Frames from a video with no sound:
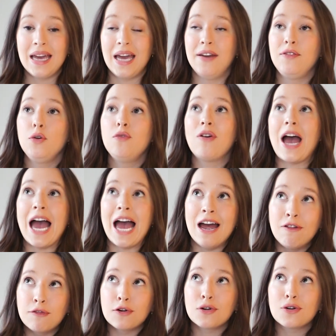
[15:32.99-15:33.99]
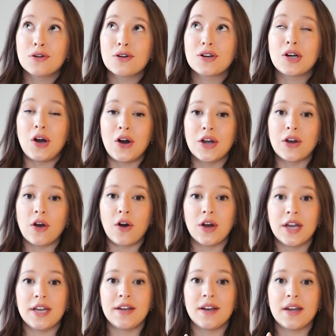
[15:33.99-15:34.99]
If you've ever gone
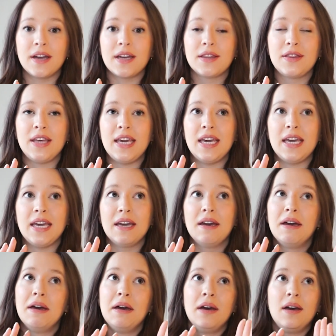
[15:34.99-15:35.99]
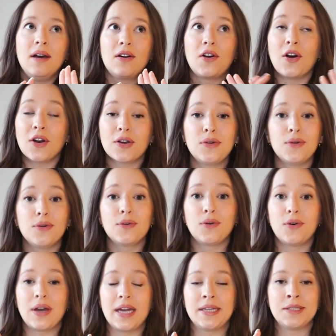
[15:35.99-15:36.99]
on
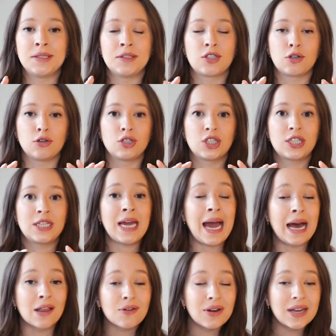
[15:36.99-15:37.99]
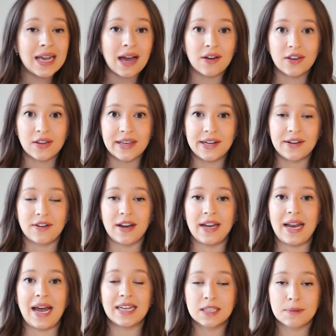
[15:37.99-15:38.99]
Google and searched calorie calculator
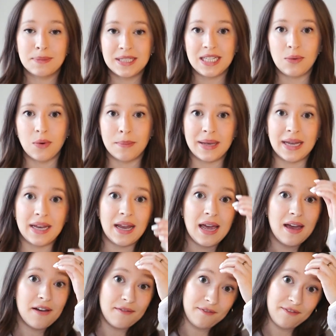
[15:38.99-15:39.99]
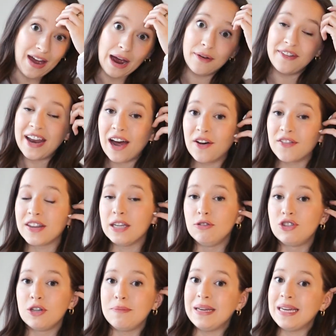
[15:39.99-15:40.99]
and as a petite woman found out that you
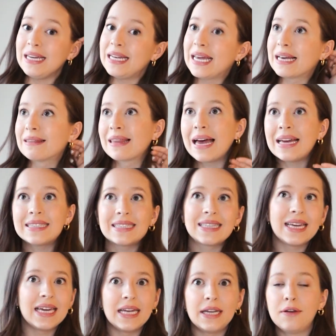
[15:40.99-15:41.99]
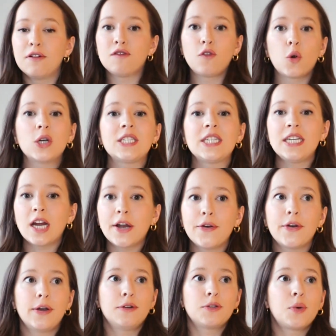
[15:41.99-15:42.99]
should be eating less than
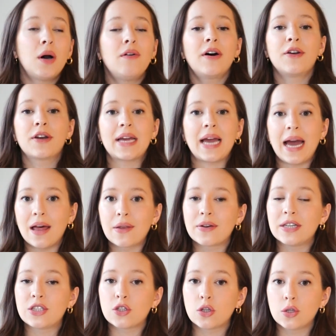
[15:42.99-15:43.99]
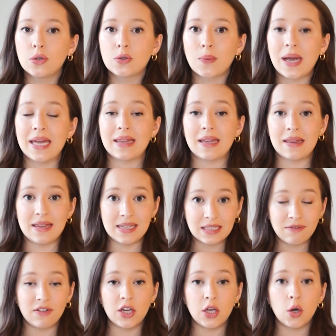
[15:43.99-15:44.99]
1,400 or 1,200 calories to lose weight, then
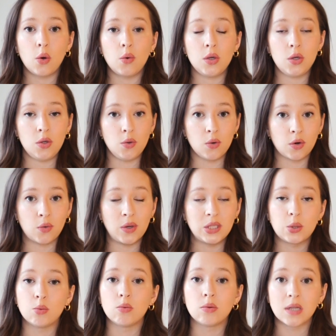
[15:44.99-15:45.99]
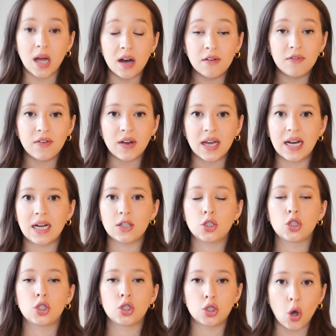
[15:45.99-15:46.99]
this video you're going to love. It has
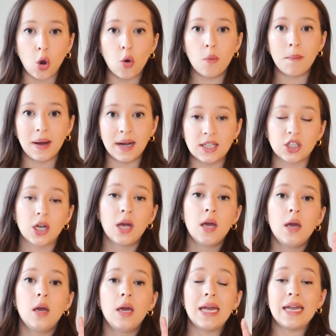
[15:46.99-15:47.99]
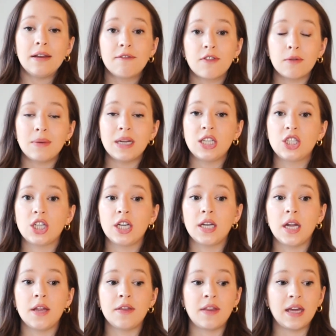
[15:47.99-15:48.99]
so much
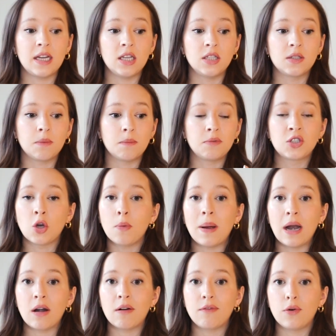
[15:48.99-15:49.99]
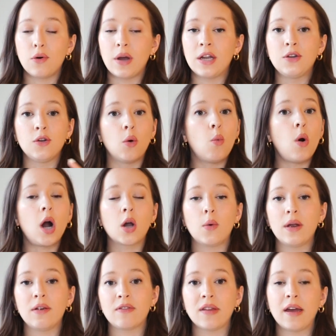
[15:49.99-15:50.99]
information that is so powerful and you'll walk
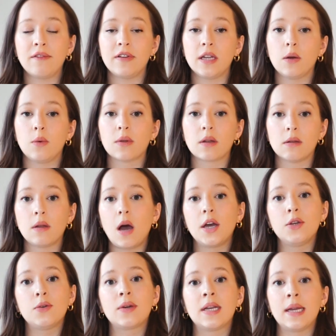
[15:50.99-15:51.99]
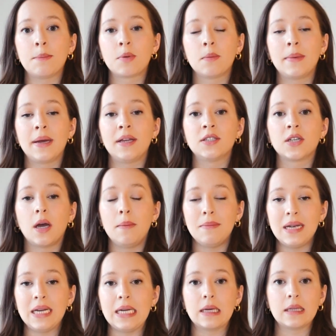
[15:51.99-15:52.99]
away from that video with a lot you can implement
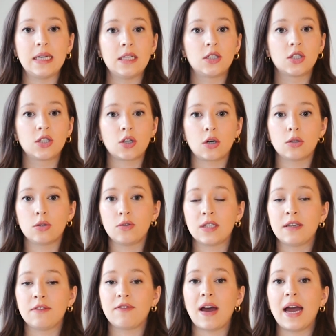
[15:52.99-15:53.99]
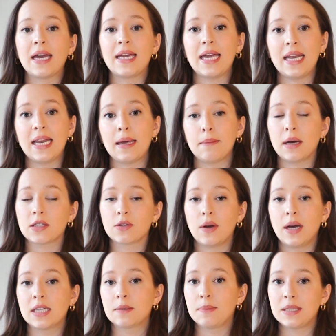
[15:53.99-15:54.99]
immediately to start losing fat and gaining muscle
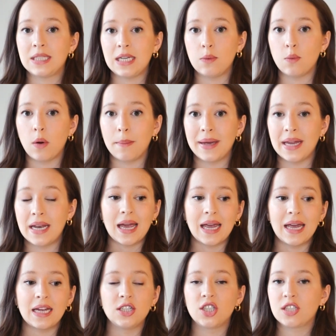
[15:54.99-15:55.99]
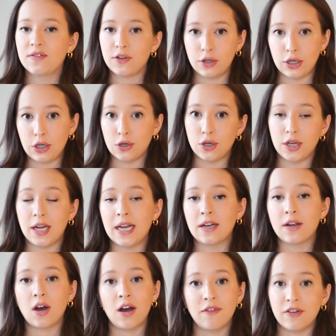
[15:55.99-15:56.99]
as a petite woman and just feeling good
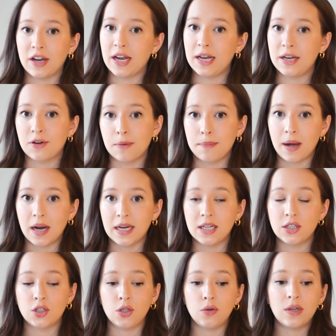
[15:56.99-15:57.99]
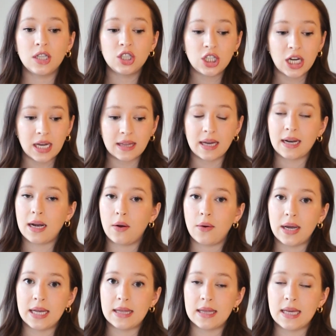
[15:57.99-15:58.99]
and confident in your body. So you can check that
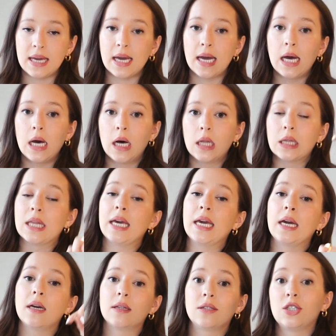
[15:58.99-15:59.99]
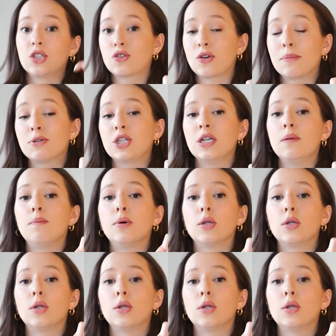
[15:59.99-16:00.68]
out in the link description